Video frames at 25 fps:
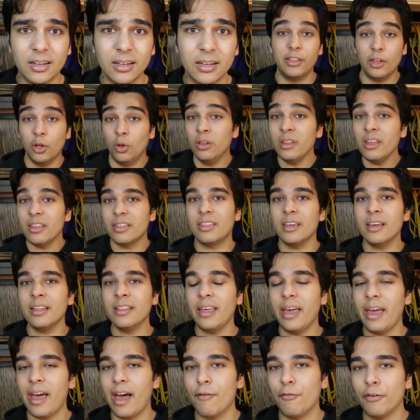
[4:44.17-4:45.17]
The only thing
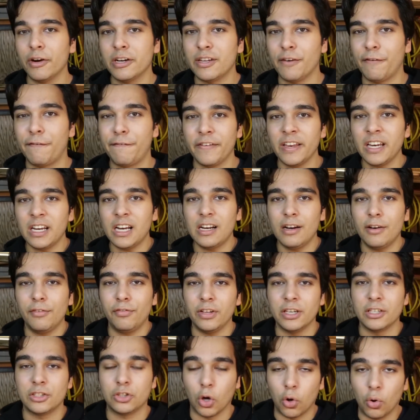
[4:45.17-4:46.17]
they ever
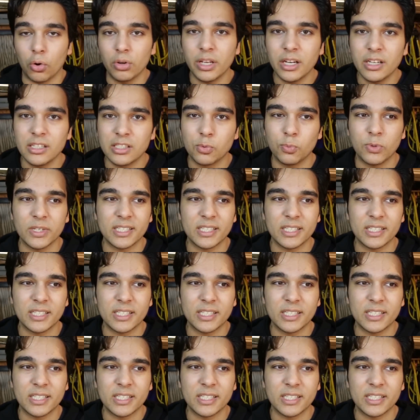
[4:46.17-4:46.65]
definitively told us